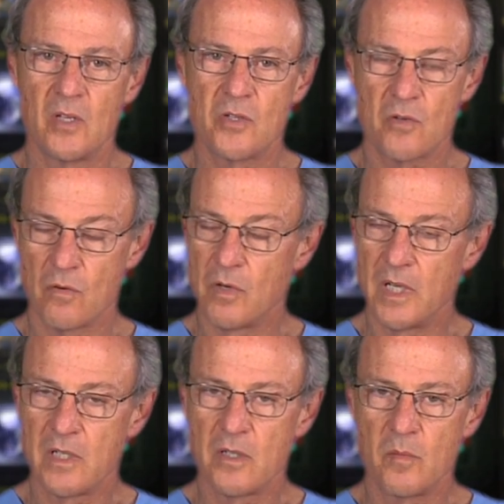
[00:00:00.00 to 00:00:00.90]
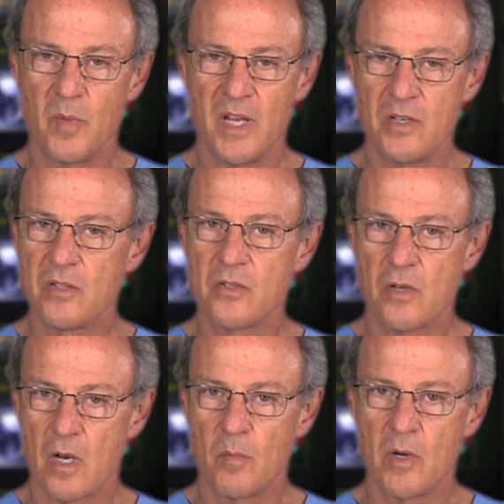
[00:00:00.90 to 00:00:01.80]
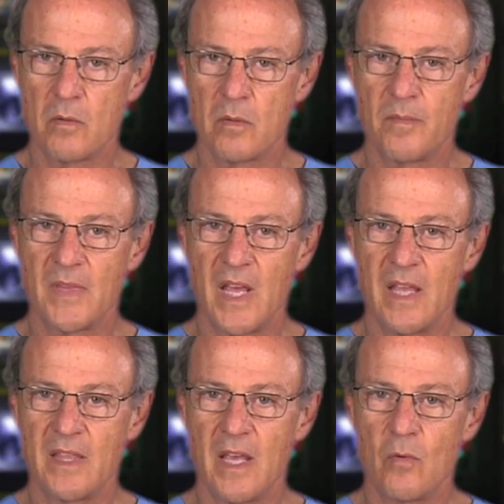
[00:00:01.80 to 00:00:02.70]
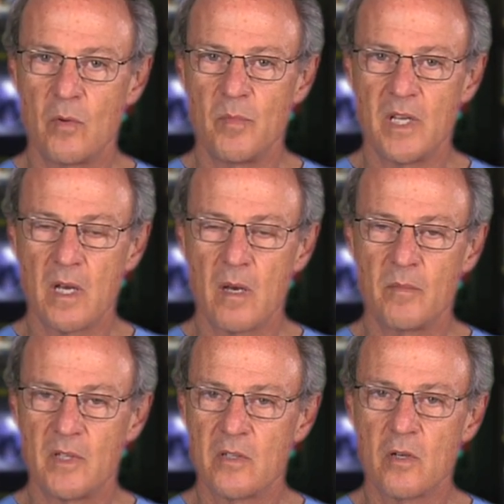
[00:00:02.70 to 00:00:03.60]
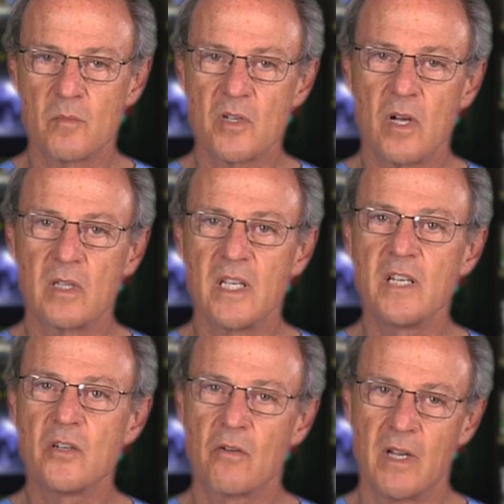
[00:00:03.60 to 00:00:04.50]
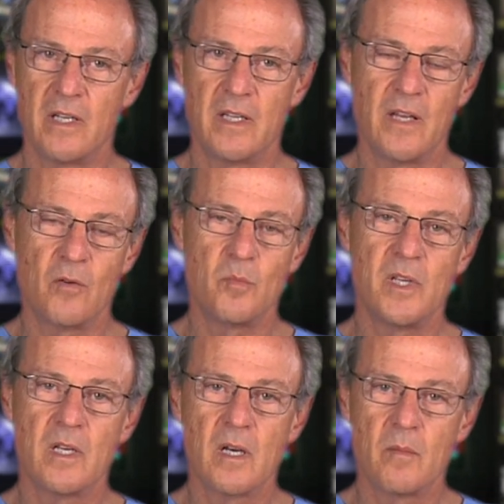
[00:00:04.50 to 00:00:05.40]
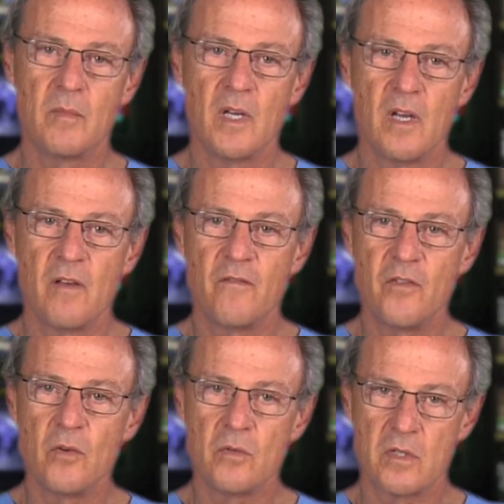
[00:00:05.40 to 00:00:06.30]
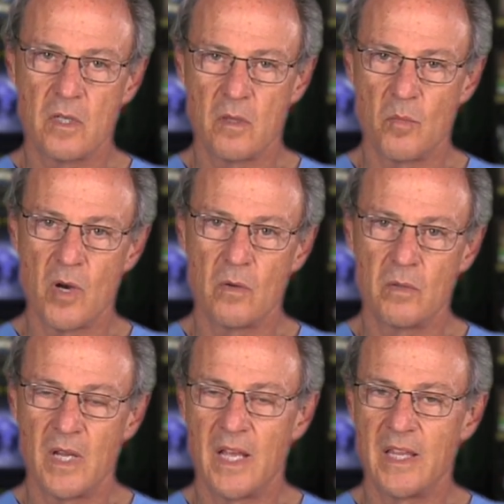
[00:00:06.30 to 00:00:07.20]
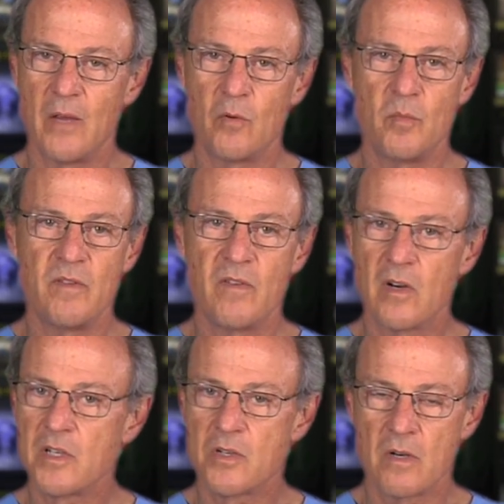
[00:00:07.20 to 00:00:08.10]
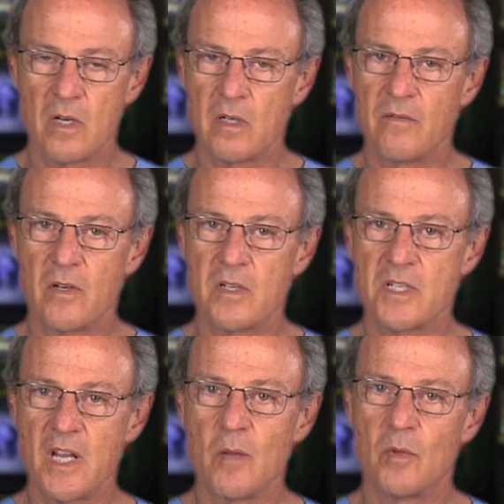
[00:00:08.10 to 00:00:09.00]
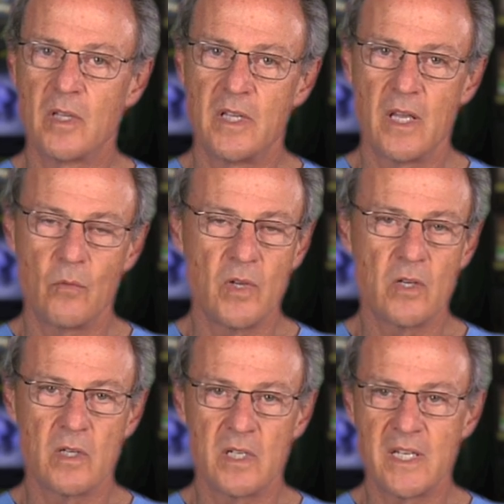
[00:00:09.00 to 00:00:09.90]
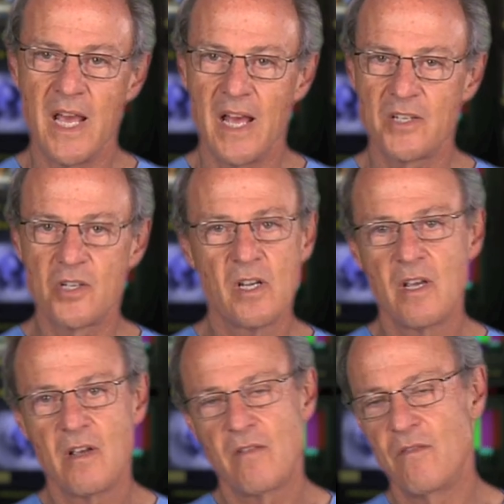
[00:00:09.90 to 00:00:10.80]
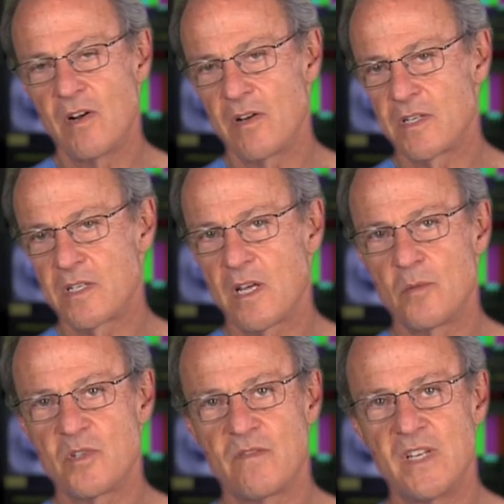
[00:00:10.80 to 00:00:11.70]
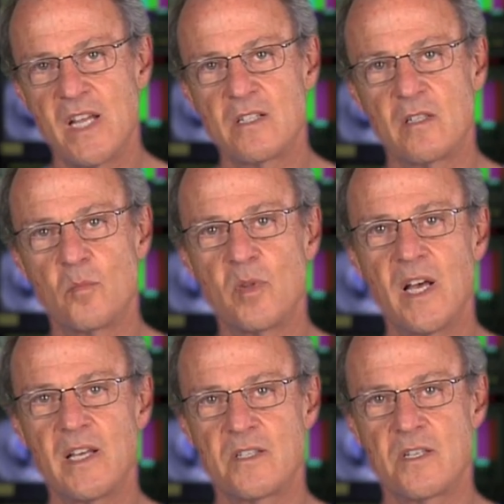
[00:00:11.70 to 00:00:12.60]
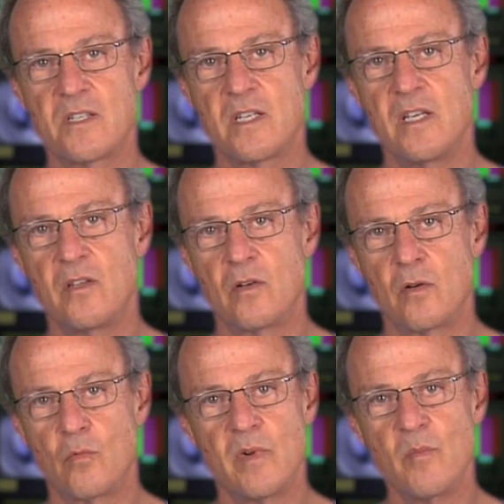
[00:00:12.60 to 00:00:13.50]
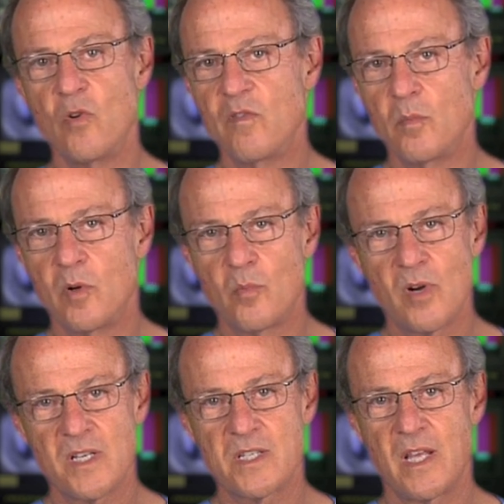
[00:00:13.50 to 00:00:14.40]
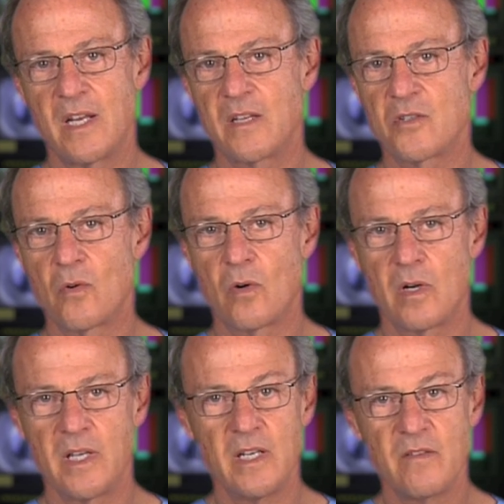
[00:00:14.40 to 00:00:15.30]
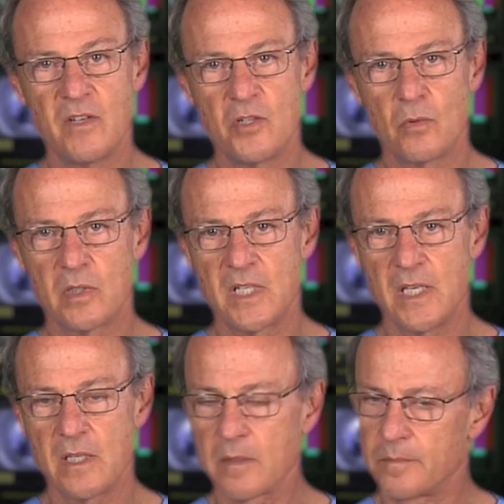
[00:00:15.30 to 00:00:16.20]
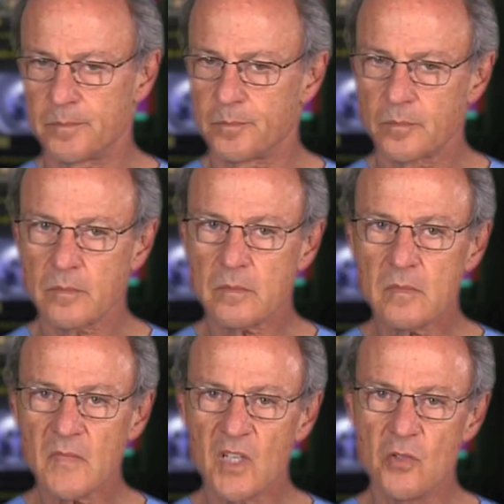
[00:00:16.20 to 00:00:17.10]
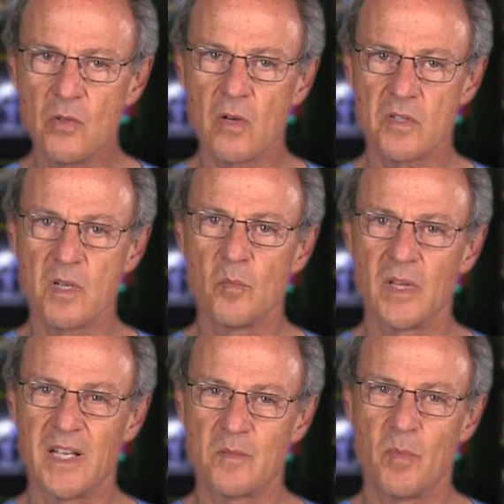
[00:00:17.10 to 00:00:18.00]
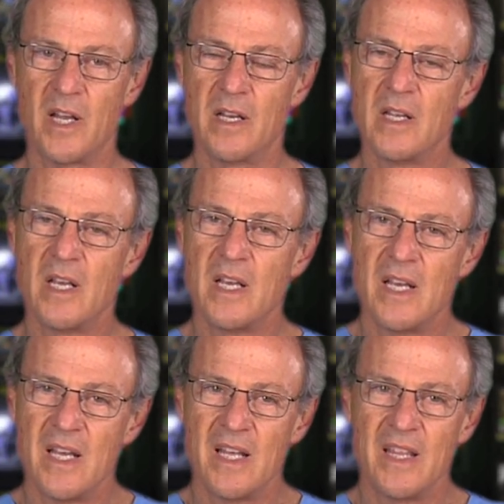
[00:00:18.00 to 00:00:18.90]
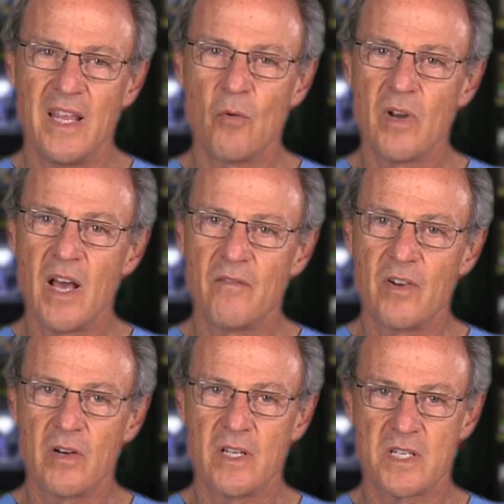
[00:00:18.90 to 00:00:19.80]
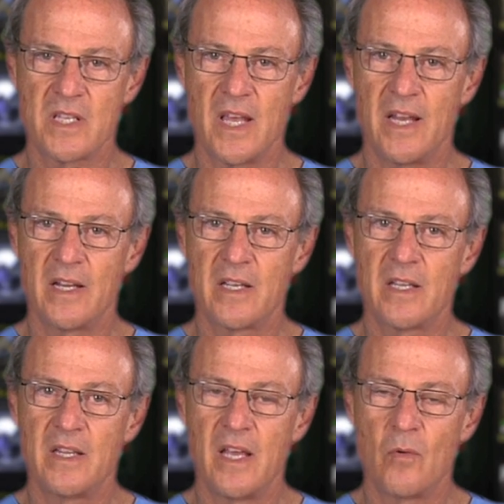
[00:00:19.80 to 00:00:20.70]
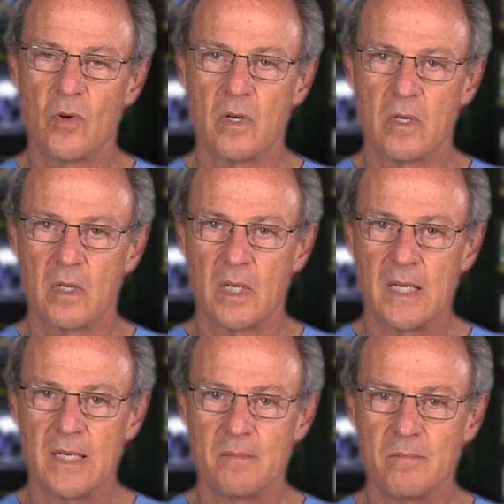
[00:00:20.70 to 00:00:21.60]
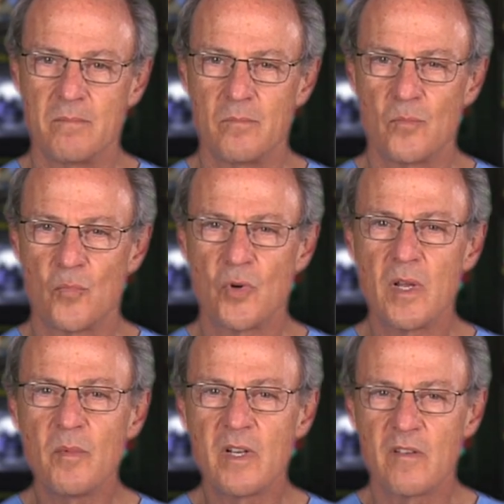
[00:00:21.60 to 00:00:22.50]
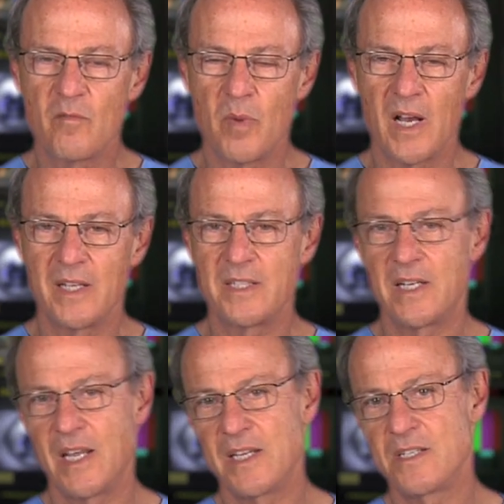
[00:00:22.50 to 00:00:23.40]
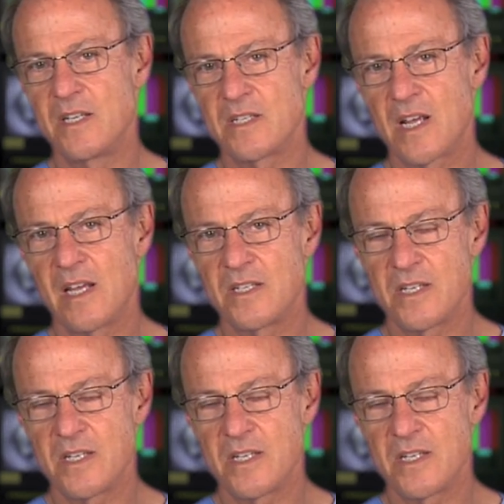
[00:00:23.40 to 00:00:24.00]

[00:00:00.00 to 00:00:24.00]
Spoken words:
screwed into the patient's jawbone, and they would become, the term's called integrated, they would become fused to the bone, and they would be very strong and very stable, and then we could attach various types of dental appliances, either removable prosthetics or individual teeth, to those implants. But they were not very aesthetic. They were primitive by today's design